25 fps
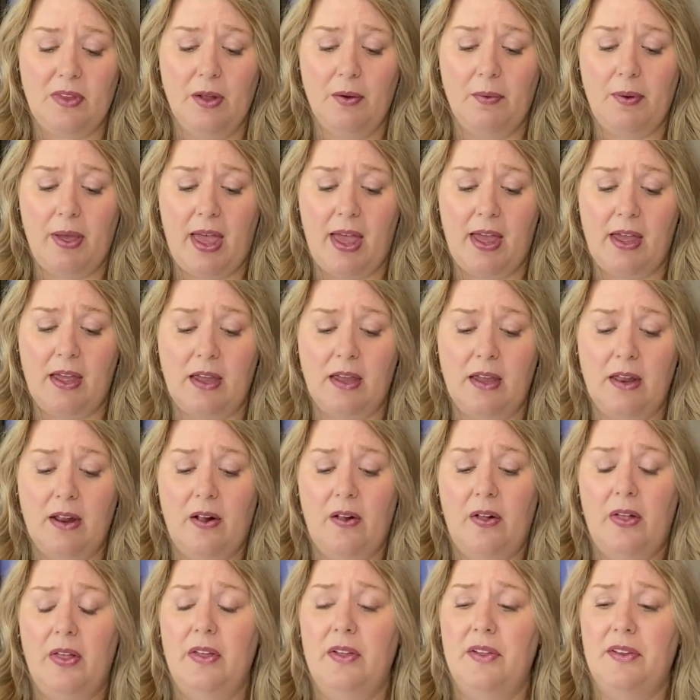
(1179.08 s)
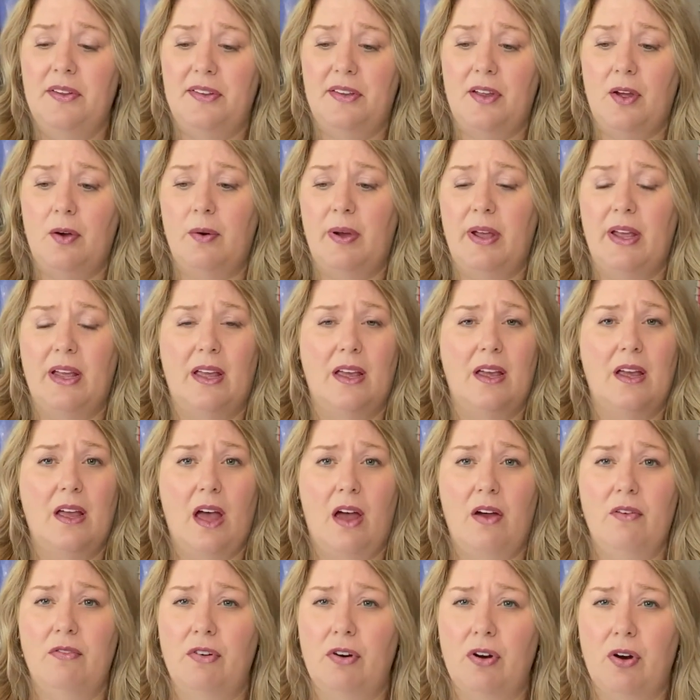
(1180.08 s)
Okay, so it can
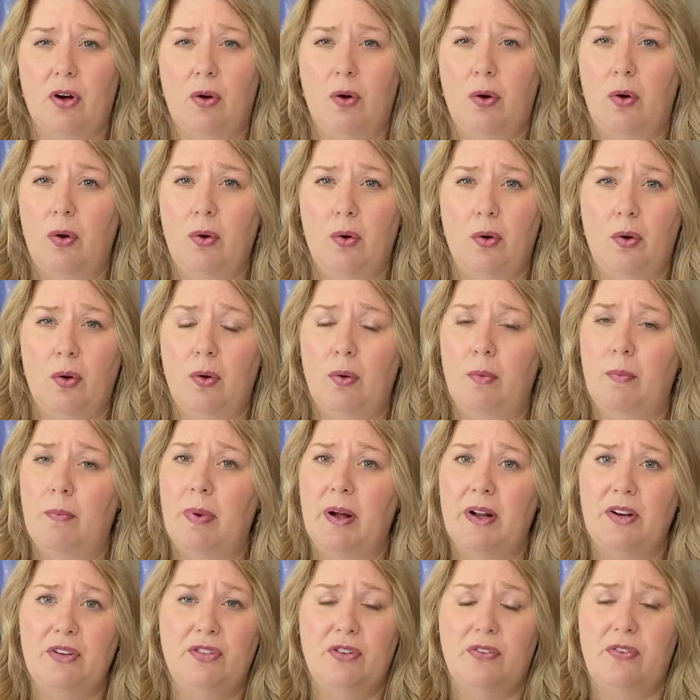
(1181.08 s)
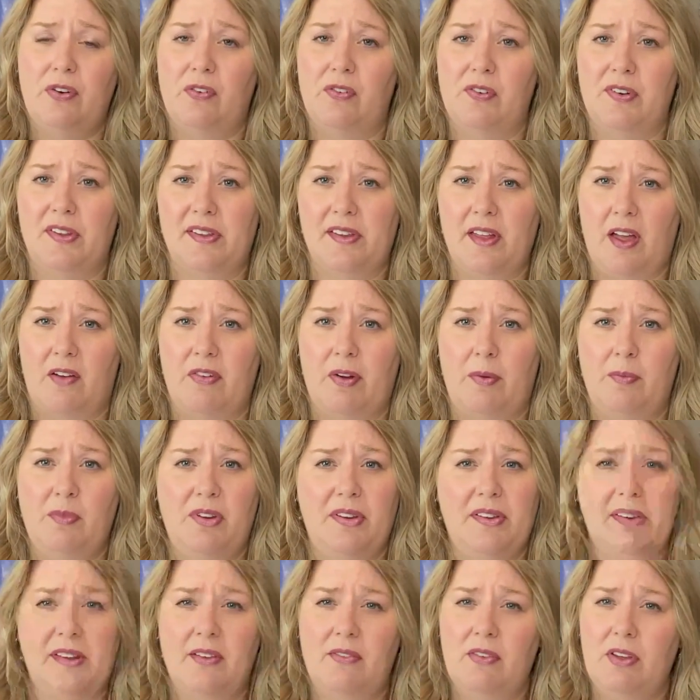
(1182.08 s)
cover a whole bunch of different stuff. I'm
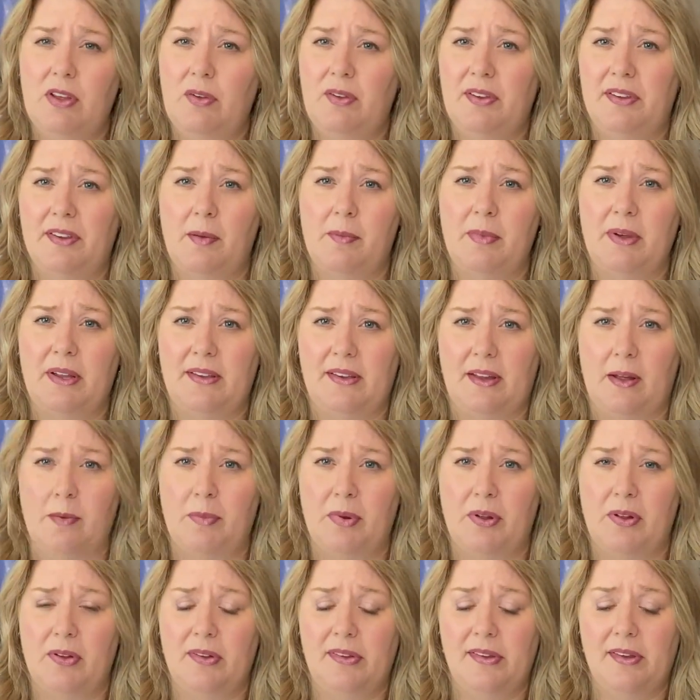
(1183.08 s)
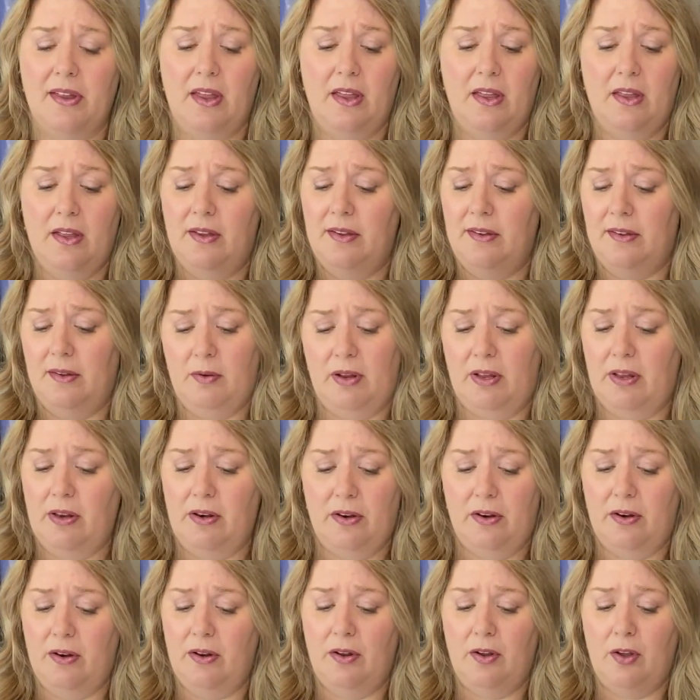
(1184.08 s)
just giving you some examples. So it
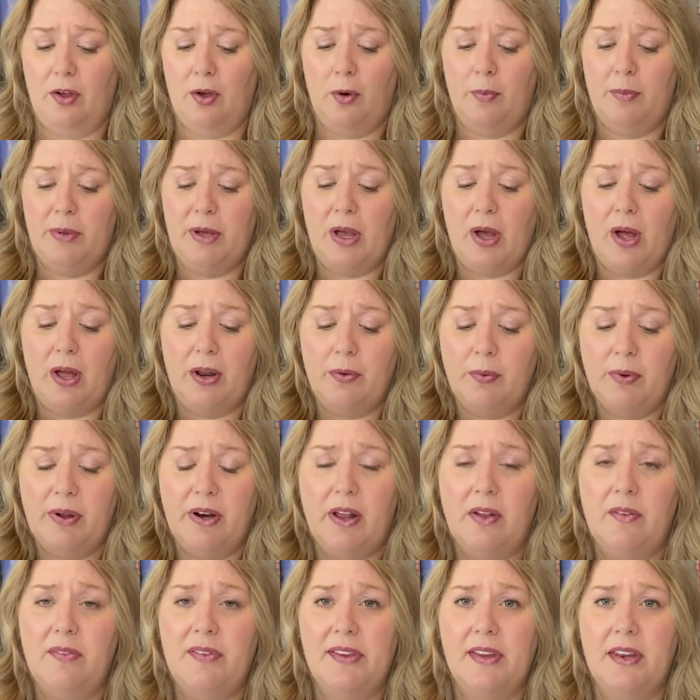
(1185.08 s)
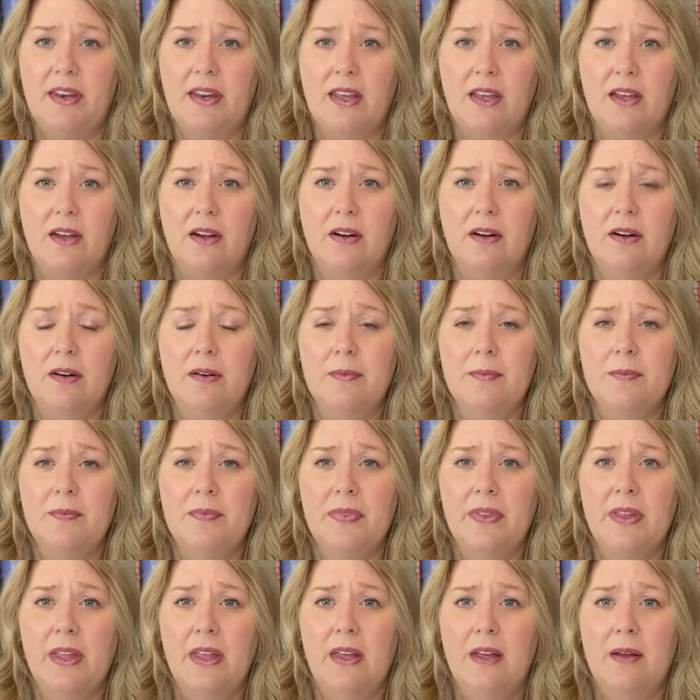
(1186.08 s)
can go beyond what I've said here,
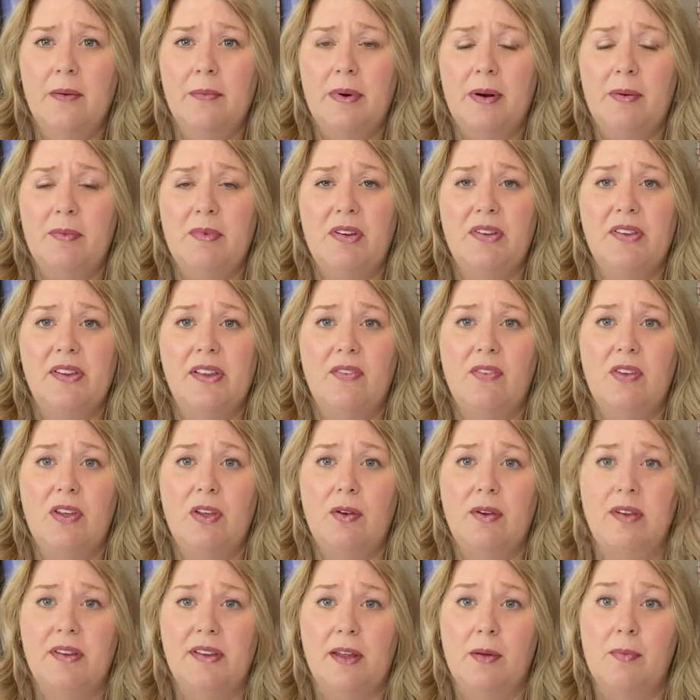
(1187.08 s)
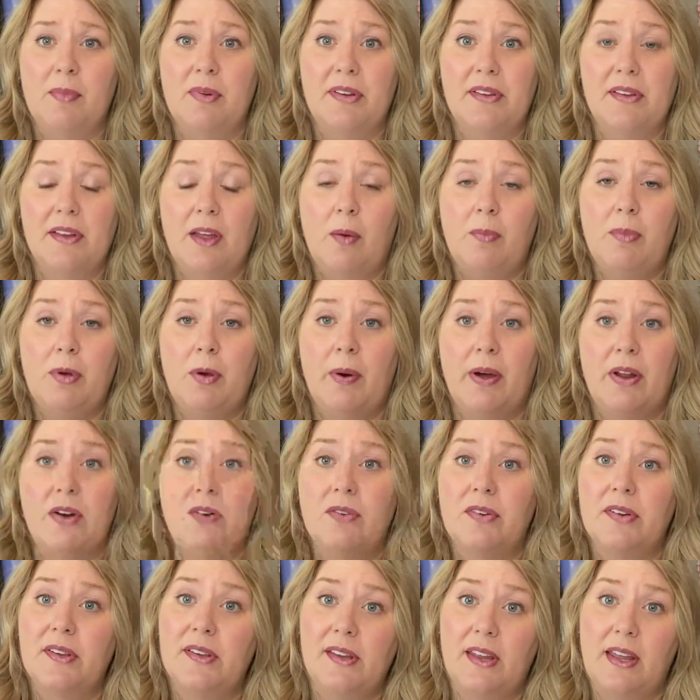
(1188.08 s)
but I'm just giving you examples to help you
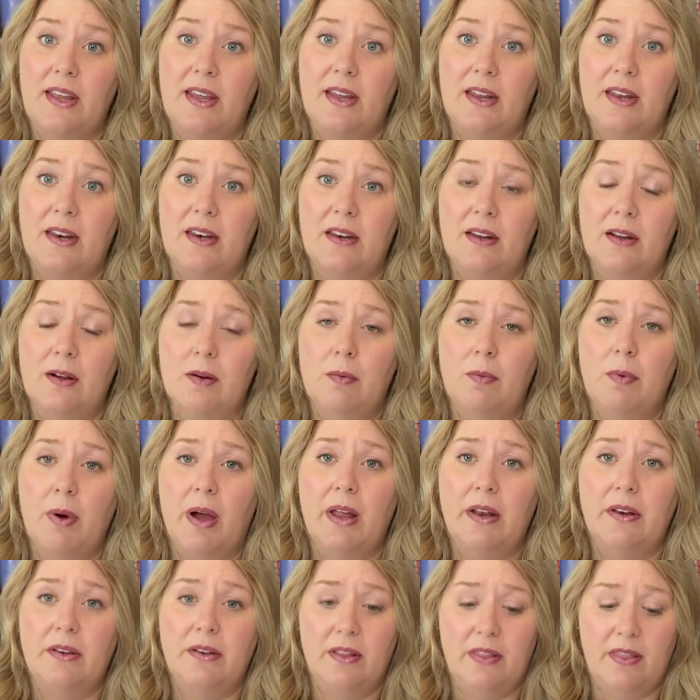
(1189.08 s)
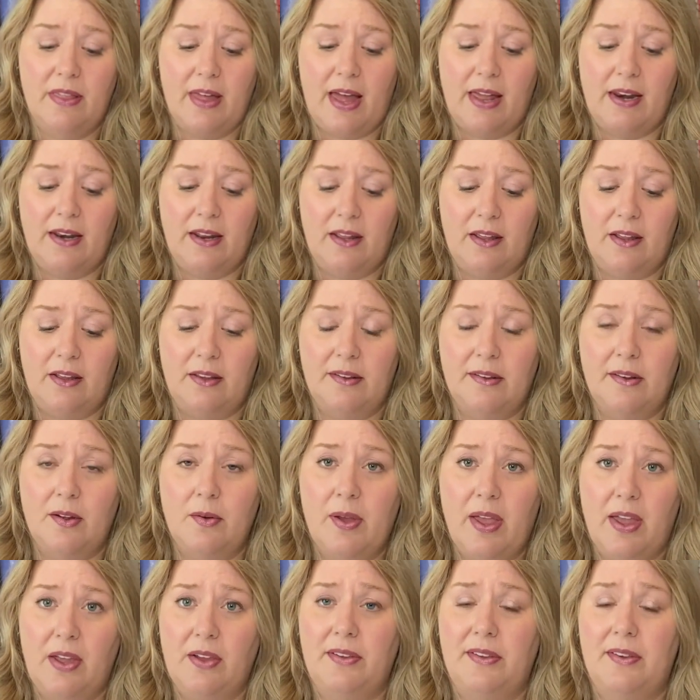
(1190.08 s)
understand what that is.
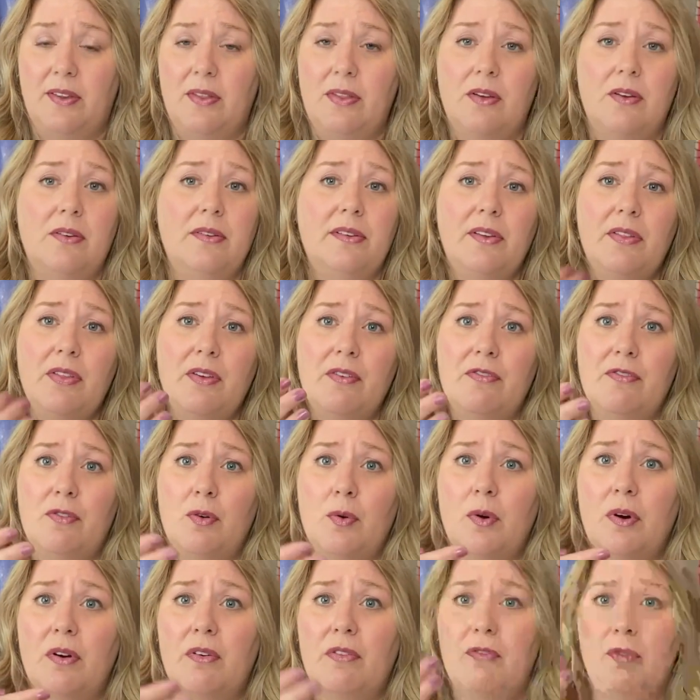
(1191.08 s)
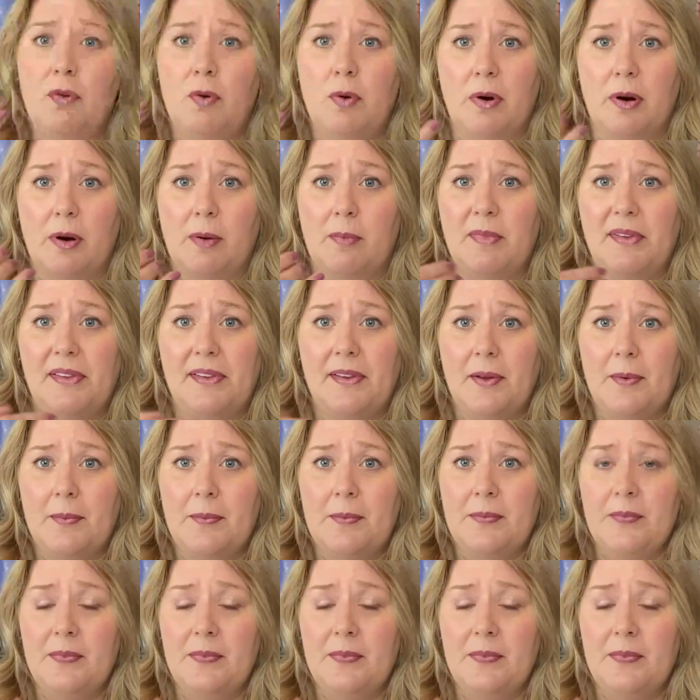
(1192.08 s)
Okay, so those are the 4 forms.